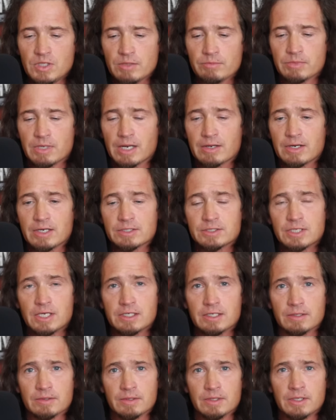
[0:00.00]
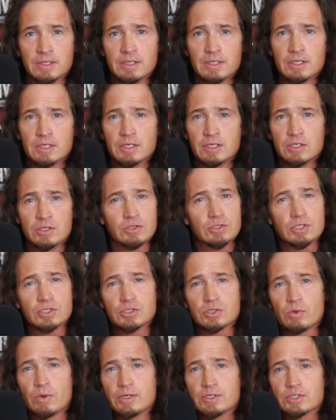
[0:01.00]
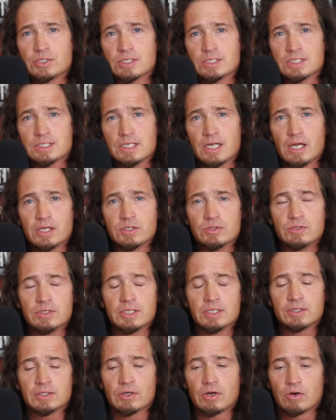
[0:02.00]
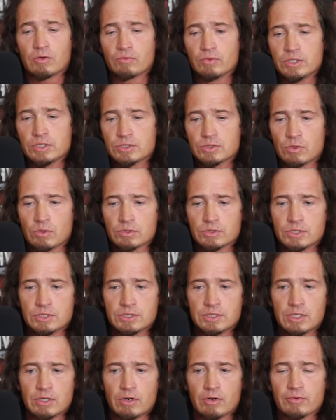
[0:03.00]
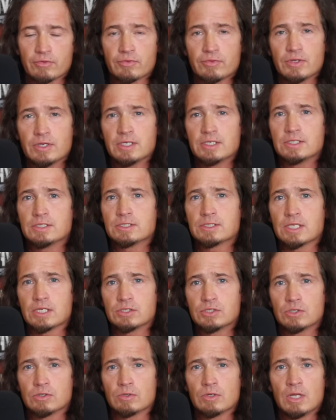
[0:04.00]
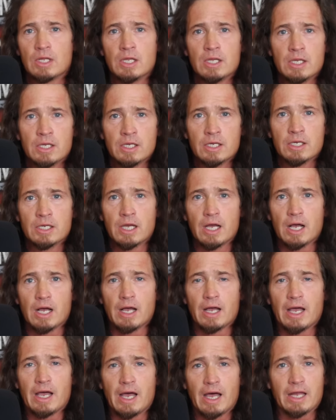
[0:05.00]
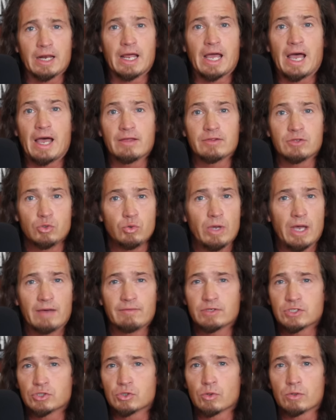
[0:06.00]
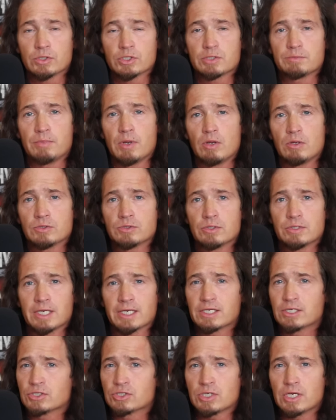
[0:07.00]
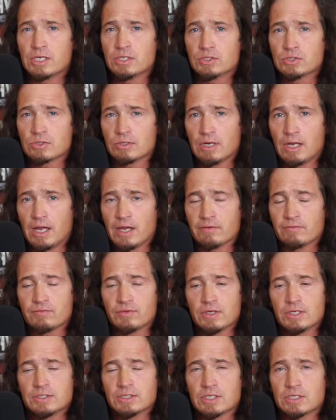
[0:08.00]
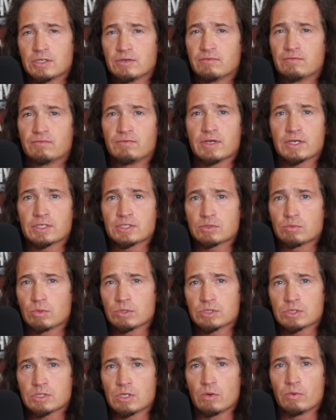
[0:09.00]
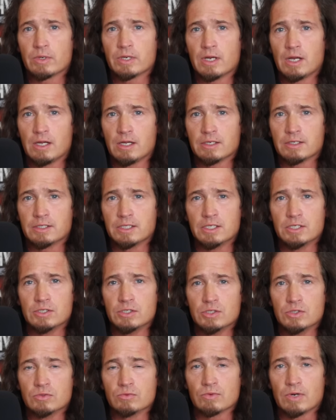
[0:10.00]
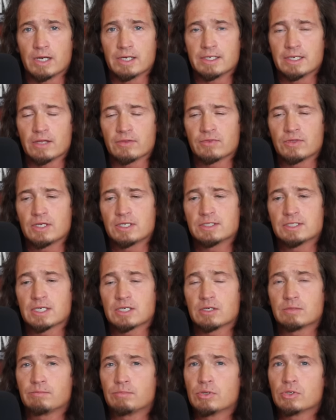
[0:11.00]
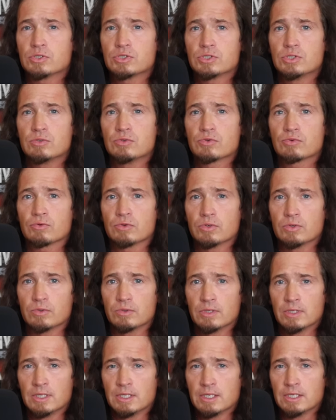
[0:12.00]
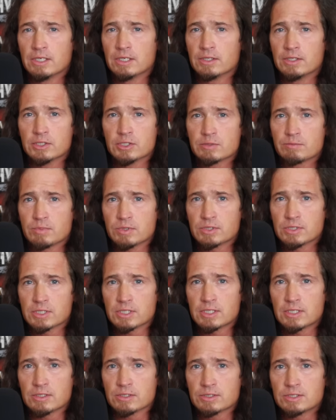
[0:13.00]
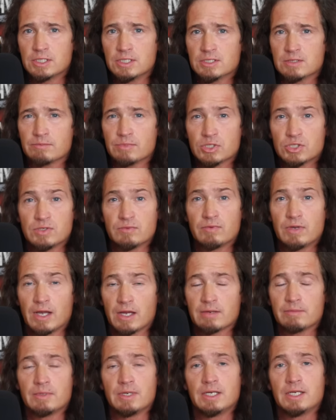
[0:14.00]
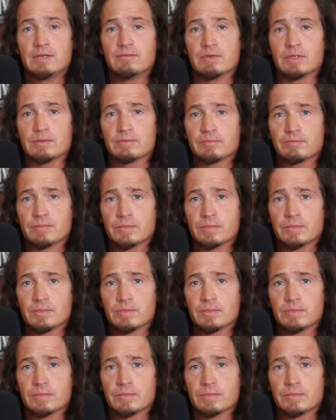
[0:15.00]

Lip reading: But I got to tell you, your situation is not unique. There are resources, there are things that you have at your disposal that could change your life, things that could fix what's going on in you right now, things that could push you through this particular season. But you've got to believe it.